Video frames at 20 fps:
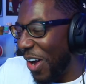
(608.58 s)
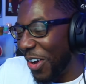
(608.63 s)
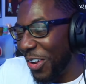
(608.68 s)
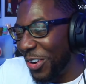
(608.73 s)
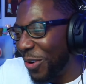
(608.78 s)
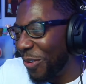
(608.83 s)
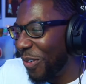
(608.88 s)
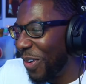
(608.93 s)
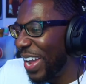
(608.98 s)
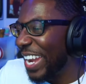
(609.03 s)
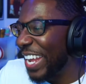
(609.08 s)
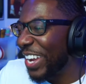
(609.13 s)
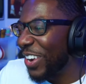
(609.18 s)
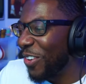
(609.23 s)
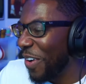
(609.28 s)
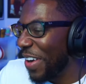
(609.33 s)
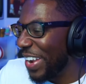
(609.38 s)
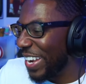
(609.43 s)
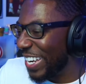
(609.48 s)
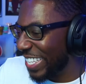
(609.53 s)
Appreciate
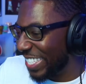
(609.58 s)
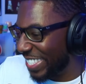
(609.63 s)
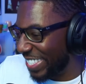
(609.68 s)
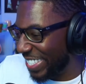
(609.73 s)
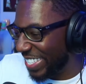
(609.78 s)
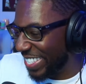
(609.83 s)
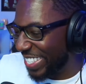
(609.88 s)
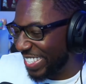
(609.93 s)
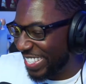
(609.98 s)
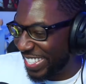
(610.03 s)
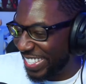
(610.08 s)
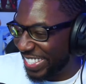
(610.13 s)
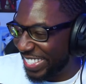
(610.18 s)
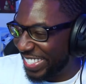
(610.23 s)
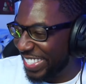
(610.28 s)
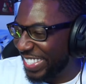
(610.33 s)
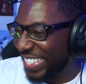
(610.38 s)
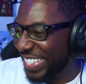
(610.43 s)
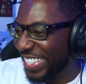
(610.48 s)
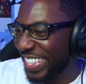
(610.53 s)
it. Yeah.
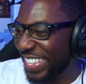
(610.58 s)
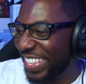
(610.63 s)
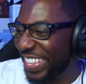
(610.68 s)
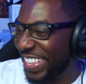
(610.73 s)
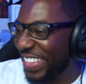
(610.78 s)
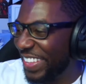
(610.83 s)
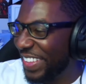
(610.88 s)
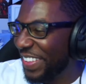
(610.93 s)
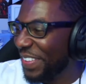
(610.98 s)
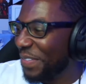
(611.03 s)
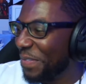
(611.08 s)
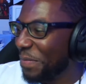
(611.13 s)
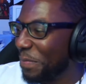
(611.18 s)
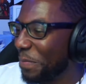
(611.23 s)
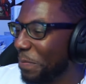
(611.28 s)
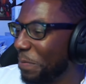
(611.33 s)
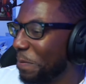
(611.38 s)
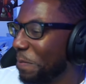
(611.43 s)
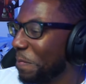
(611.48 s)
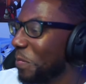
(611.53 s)
All right, guys. Have a good
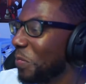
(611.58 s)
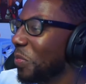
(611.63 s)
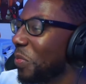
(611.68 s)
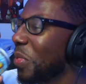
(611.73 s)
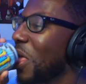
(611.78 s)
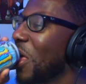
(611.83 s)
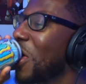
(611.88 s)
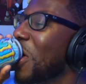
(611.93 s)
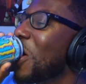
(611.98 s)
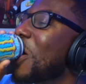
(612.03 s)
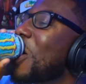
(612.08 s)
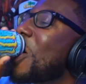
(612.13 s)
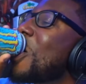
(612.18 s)
day. Hey, you too, man.